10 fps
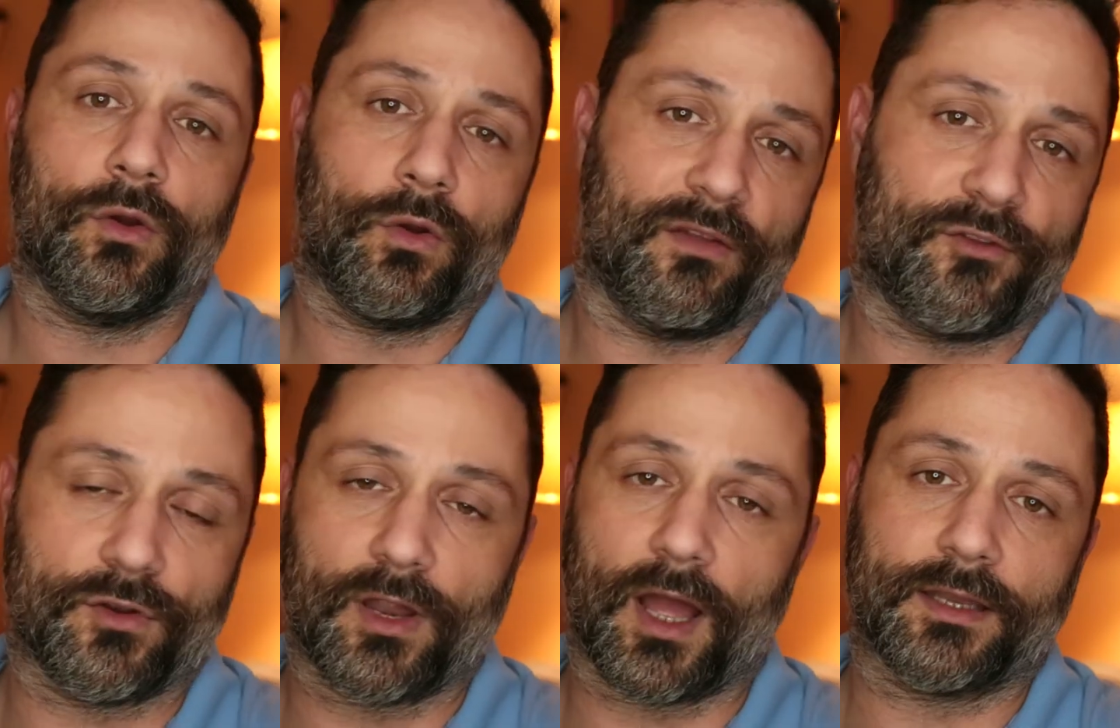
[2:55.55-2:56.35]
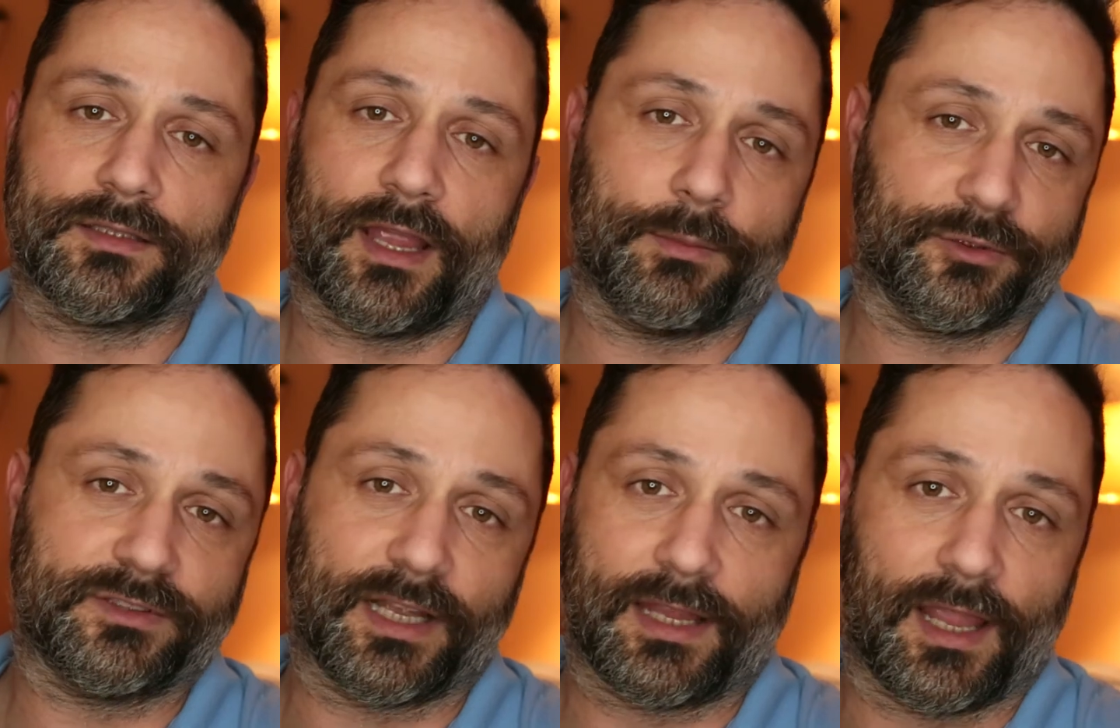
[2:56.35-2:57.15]
if you're not able to
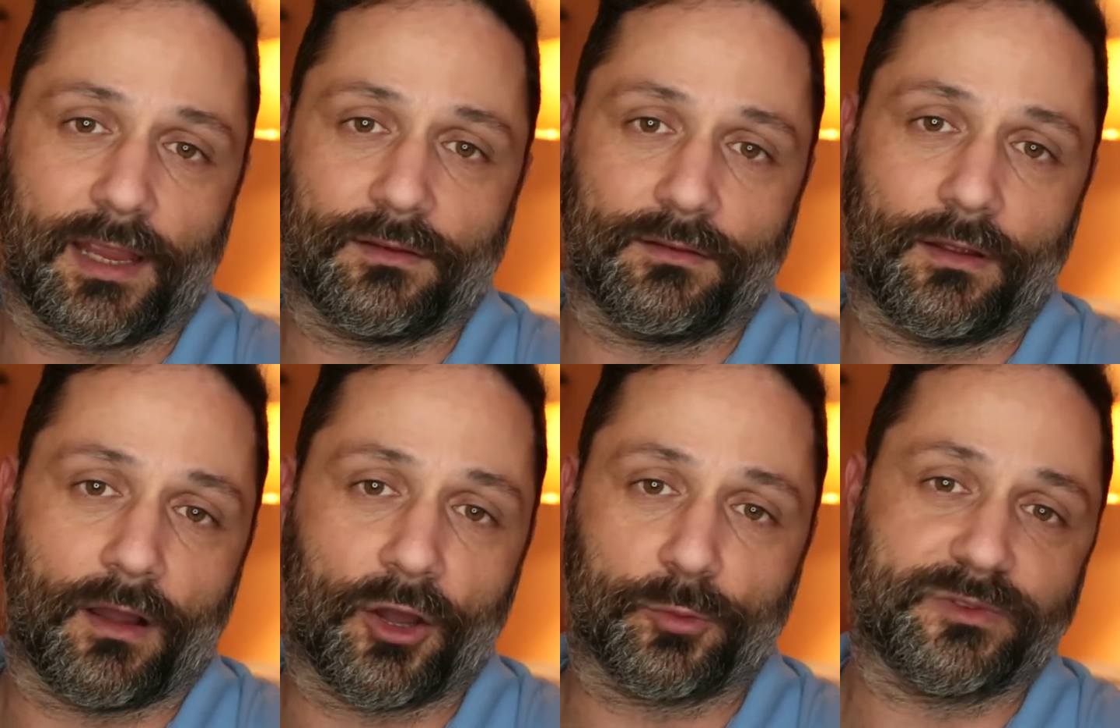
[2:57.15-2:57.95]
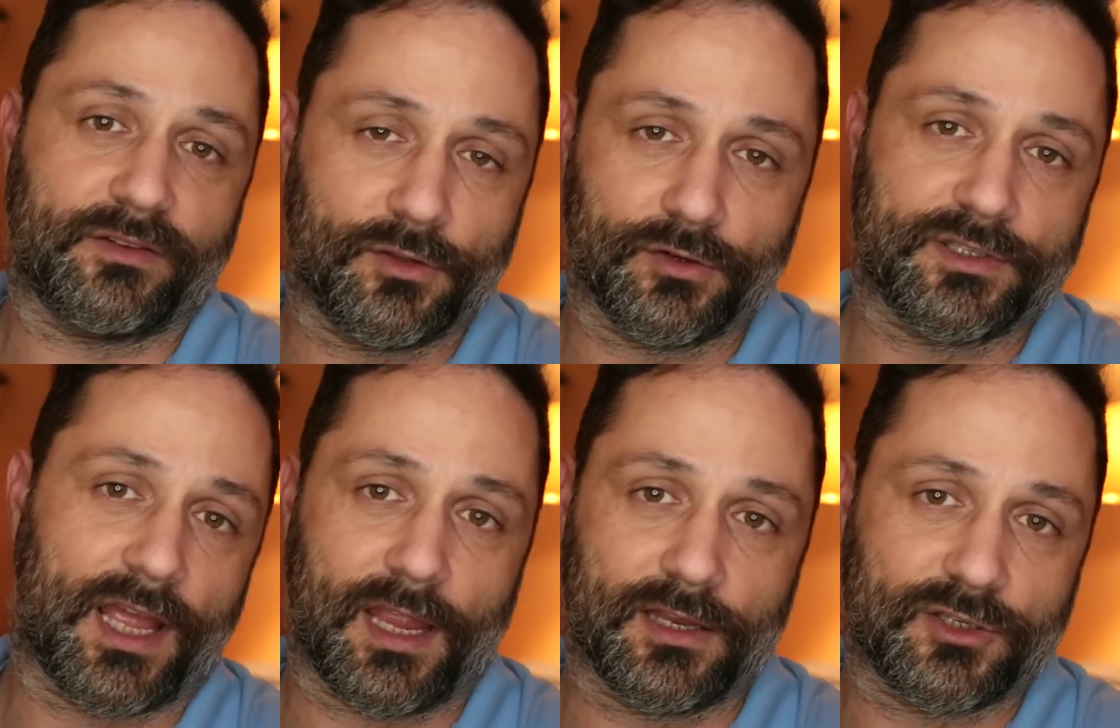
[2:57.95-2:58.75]
dedicate 100% of your
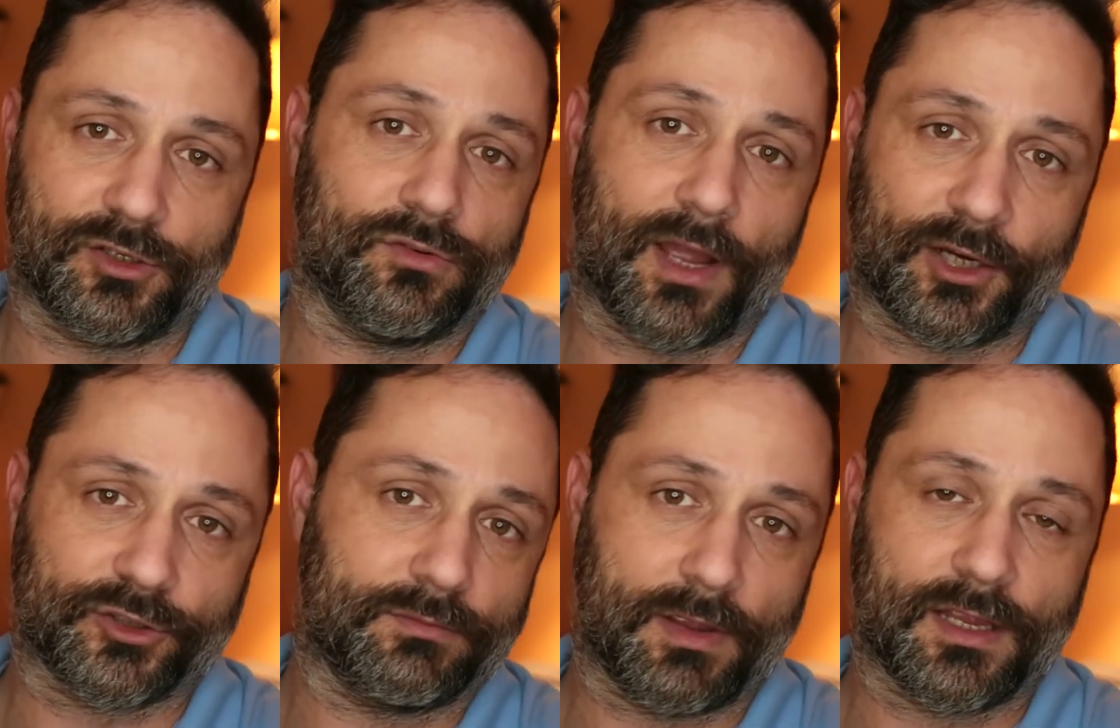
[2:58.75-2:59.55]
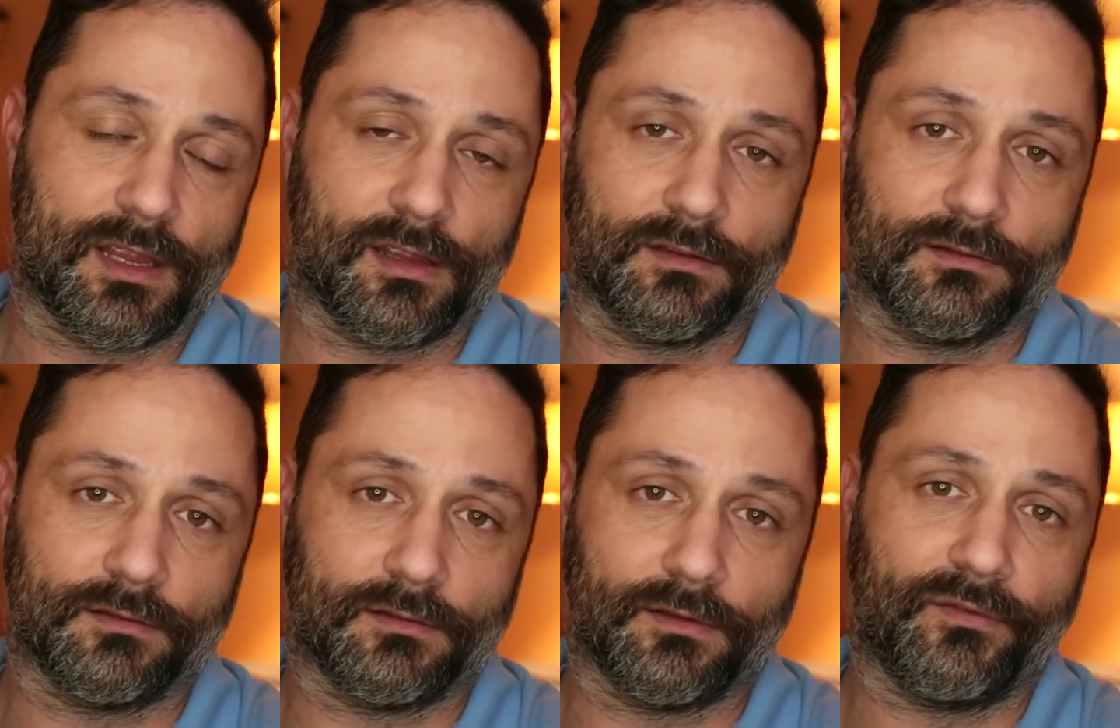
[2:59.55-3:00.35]
day to actually making
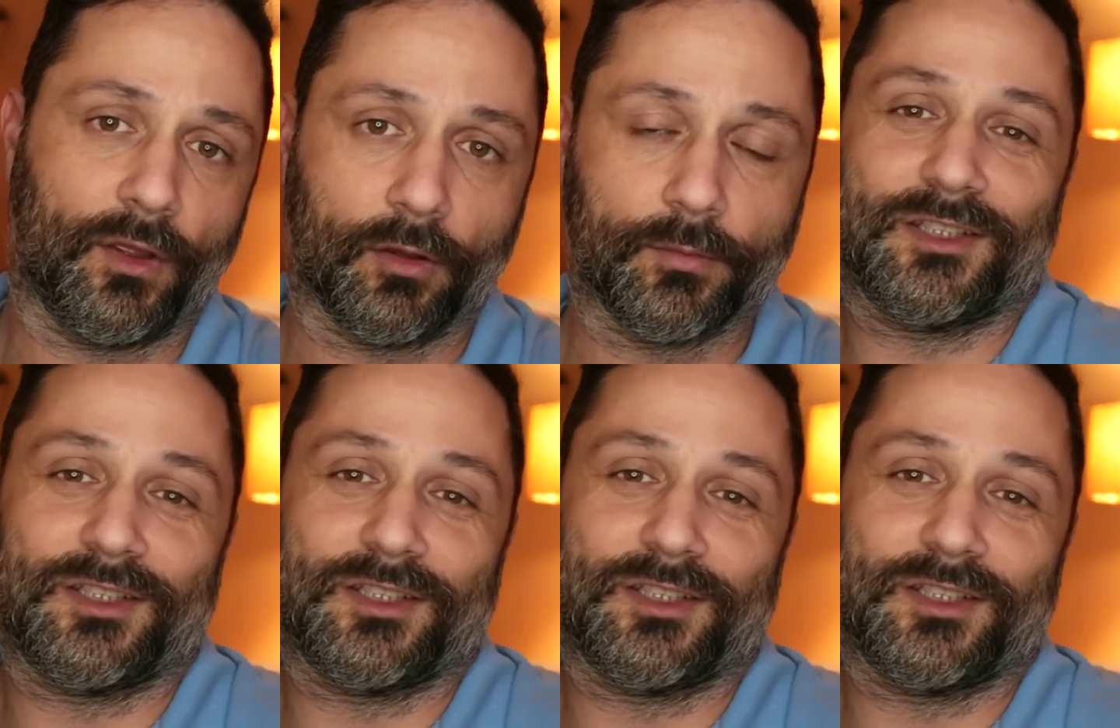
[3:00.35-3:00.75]
the film.